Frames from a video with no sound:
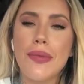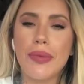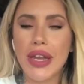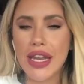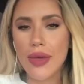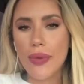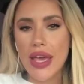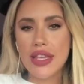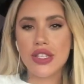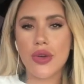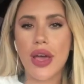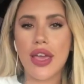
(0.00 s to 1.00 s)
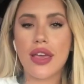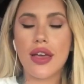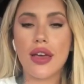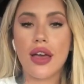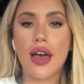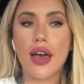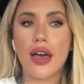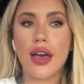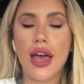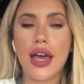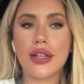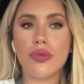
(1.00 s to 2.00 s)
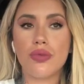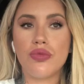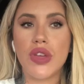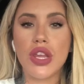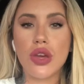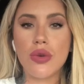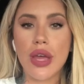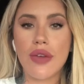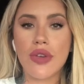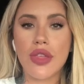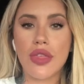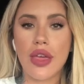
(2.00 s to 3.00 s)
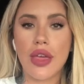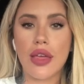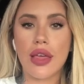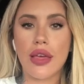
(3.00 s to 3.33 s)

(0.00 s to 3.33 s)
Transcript: But anyway, so I had videoed everything.